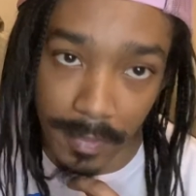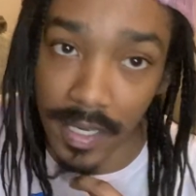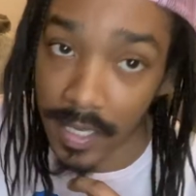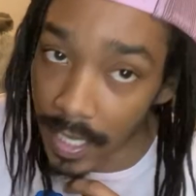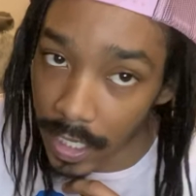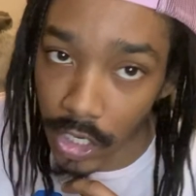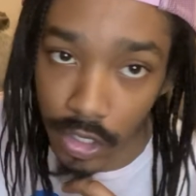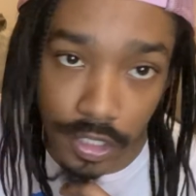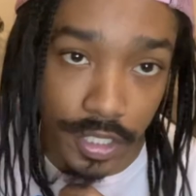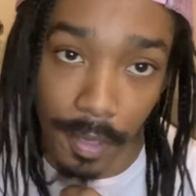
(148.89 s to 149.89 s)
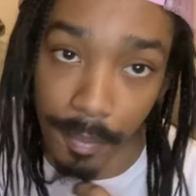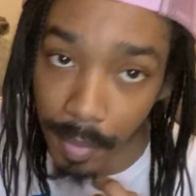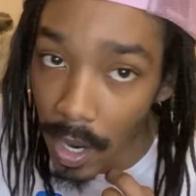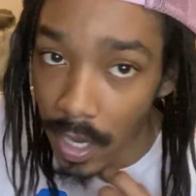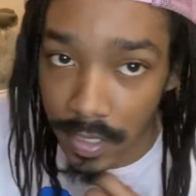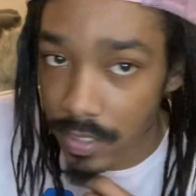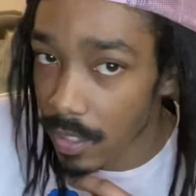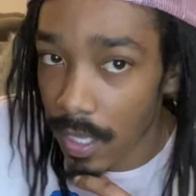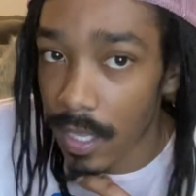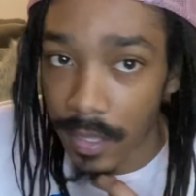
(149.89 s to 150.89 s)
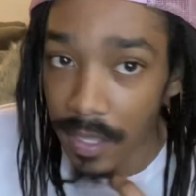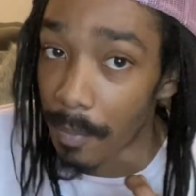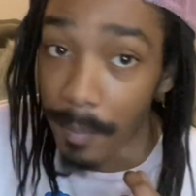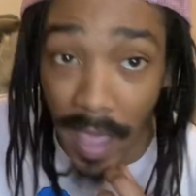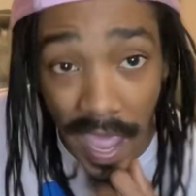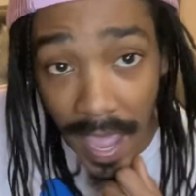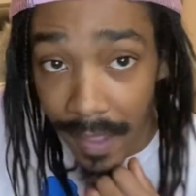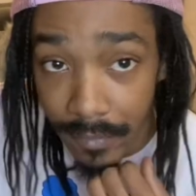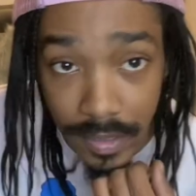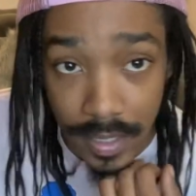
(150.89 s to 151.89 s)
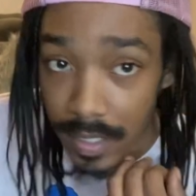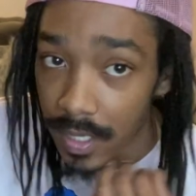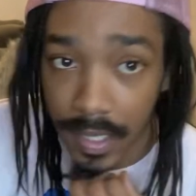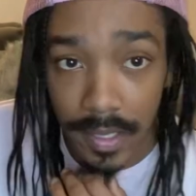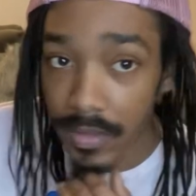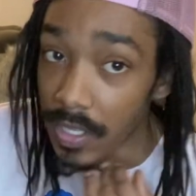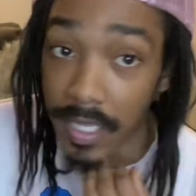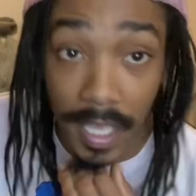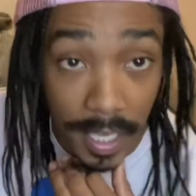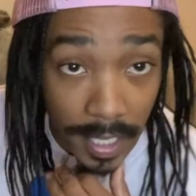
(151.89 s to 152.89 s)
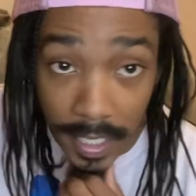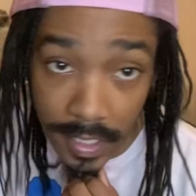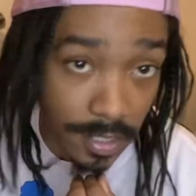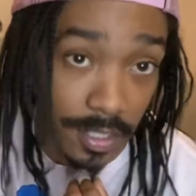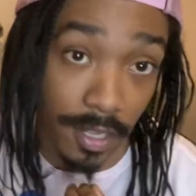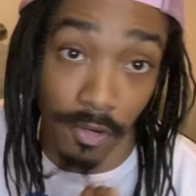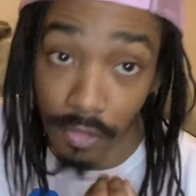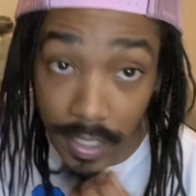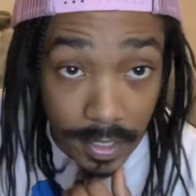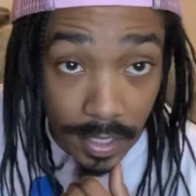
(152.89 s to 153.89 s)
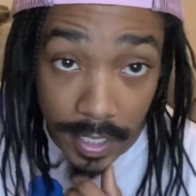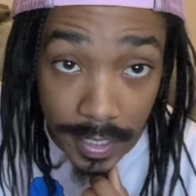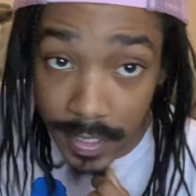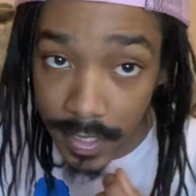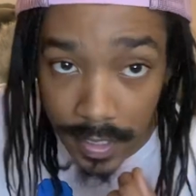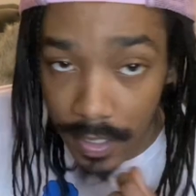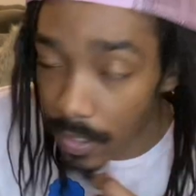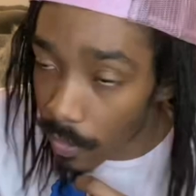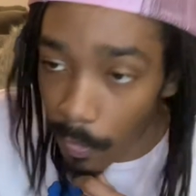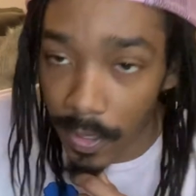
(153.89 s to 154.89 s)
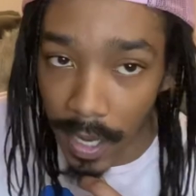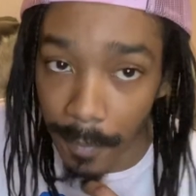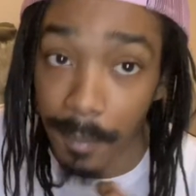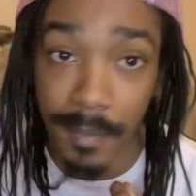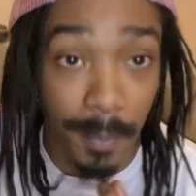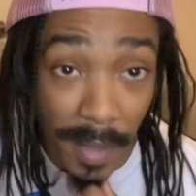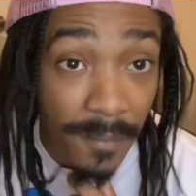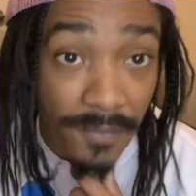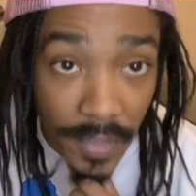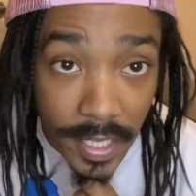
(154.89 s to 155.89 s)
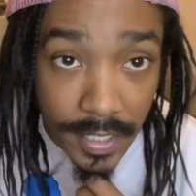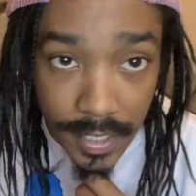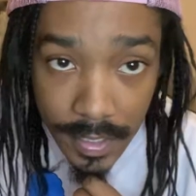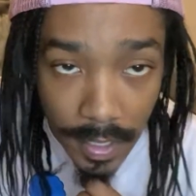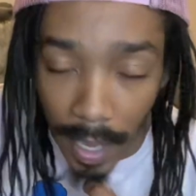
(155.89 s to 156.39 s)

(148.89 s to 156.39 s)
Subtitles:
The Lakers, the Bucks, the Mavs, the Kings, the Grizzlies, Memphis,